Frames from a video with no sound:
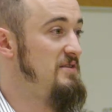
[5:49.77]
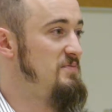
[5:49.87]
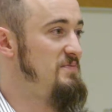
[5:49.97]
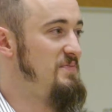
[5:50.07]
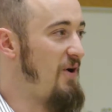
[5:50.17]

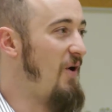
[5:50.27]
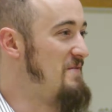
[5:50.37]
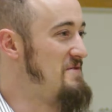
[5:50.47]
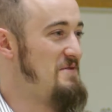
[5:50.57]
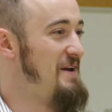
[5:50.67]
but all of
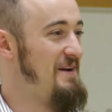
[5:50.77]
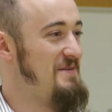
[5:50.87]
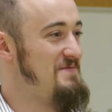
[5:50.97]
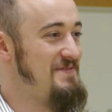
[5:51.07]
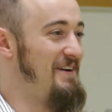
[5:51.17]
you would end
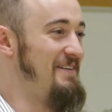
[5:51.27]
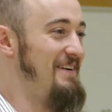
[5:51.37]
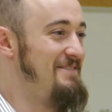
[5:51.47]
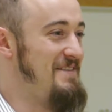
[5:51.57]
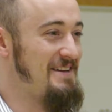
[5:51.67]
up
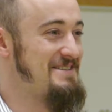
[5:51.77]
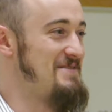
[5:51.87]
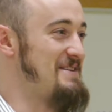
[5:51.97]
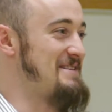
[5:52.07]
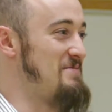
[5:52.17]
making somebody
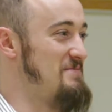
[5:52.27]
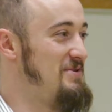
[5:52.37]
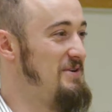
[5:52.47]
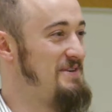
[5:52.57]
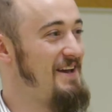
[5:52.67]
step and poo
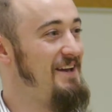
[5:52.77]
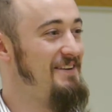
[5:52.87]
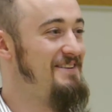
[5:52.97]
at the end.